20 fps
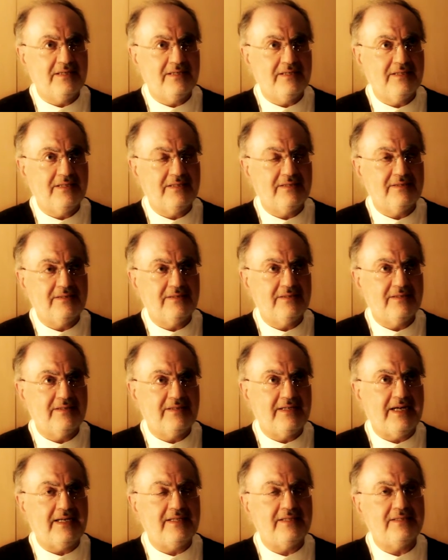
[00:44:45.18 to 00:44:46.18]
the
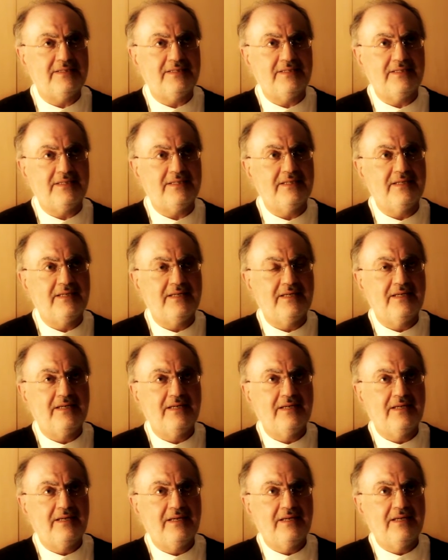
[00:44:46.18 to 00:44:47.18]
reality
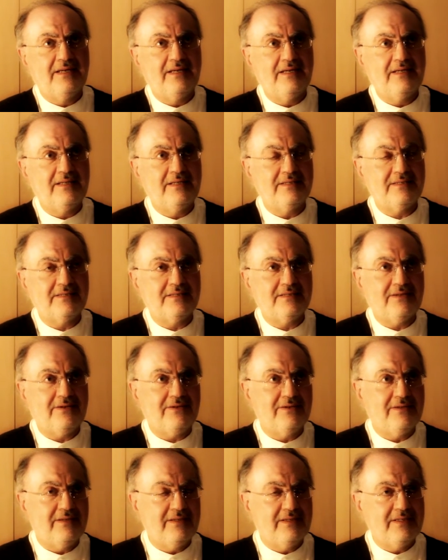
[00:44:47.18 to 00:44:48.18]
in
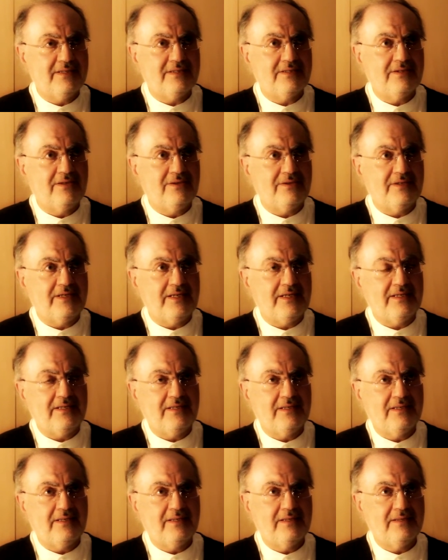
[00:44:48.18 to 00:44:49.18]
all its glory.
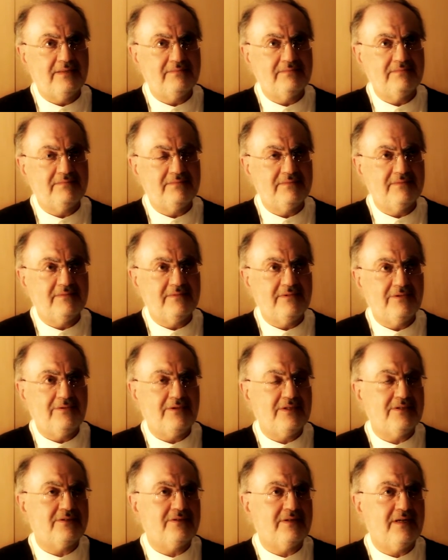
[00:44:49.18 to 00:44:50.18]
Who
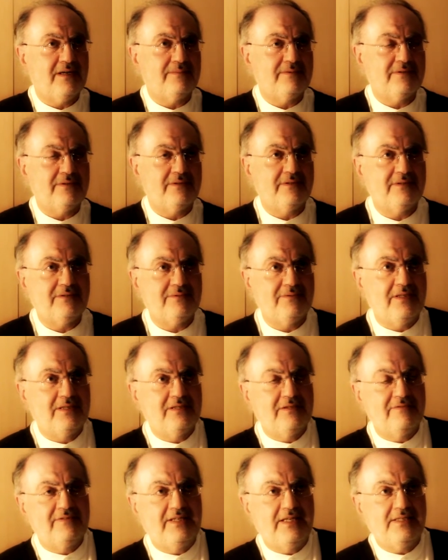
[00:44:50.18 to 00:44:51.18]
wants to come to this
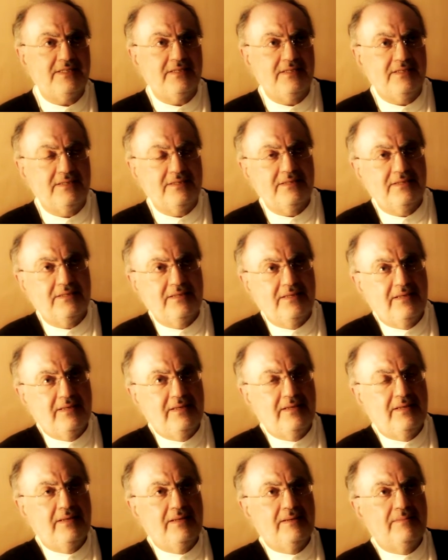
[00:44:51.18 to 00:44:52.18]
world of denseness?
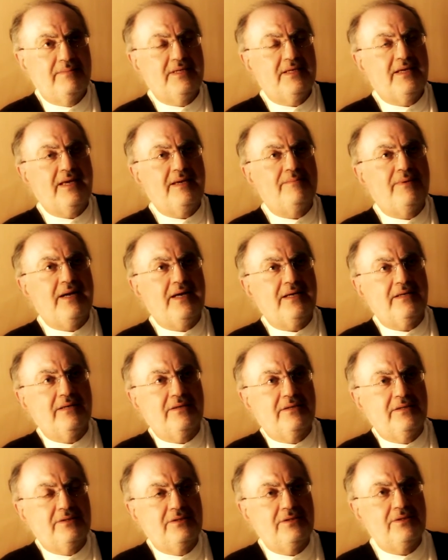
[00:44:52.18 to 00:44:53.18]
He came back and
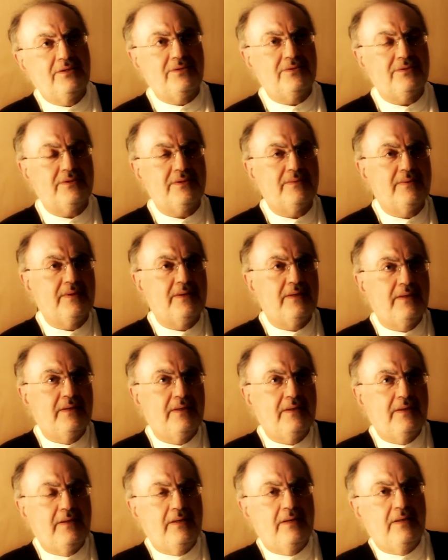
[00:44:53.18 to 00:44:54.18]
continued,
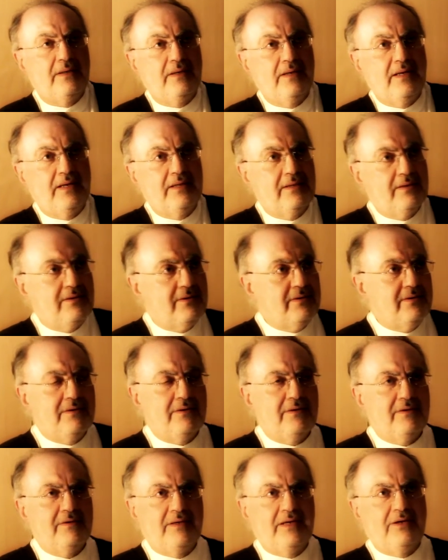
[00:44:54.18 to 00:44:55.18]
and
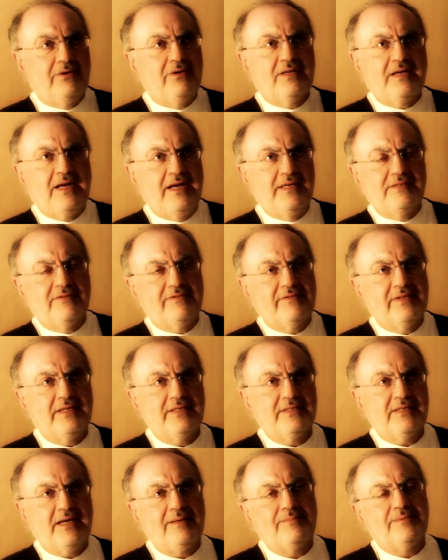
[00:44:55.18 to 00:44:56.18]
all kinds of
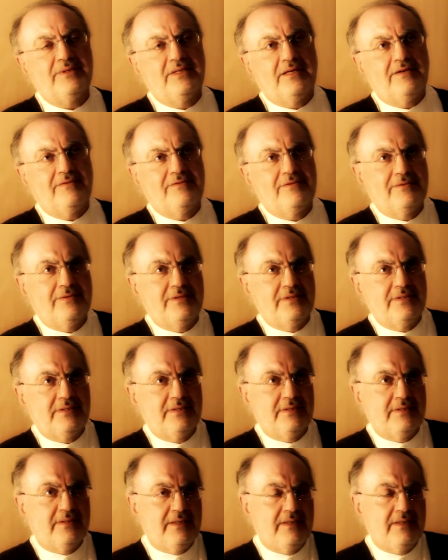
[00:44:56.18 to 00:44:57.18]
things happened afterwards.